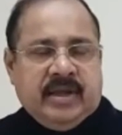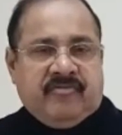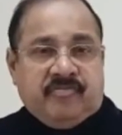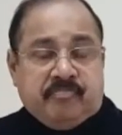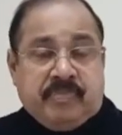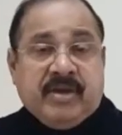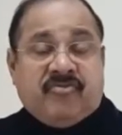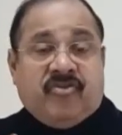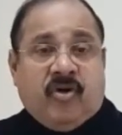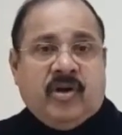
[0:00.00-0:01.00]
a big
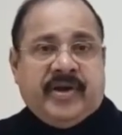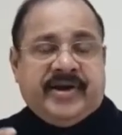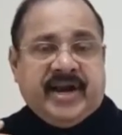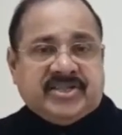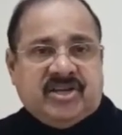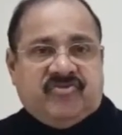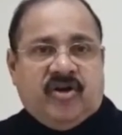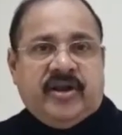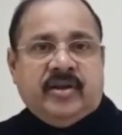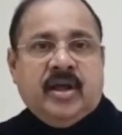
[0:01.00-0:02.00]
fall, a drastic fall
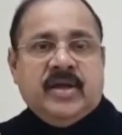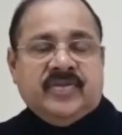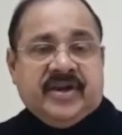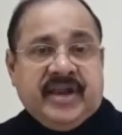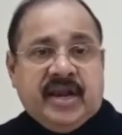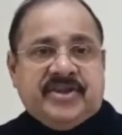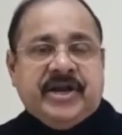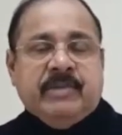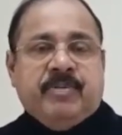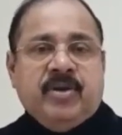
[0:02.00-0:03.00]
in the real
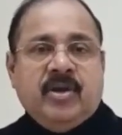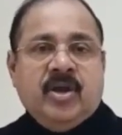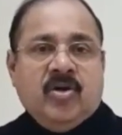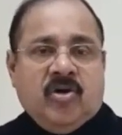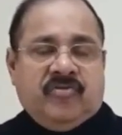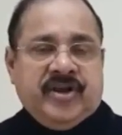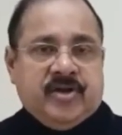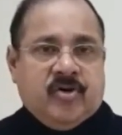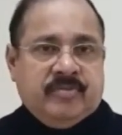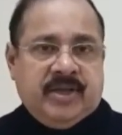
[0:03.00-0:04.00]
GDP of an
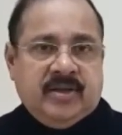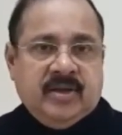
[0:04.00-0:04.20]
economy.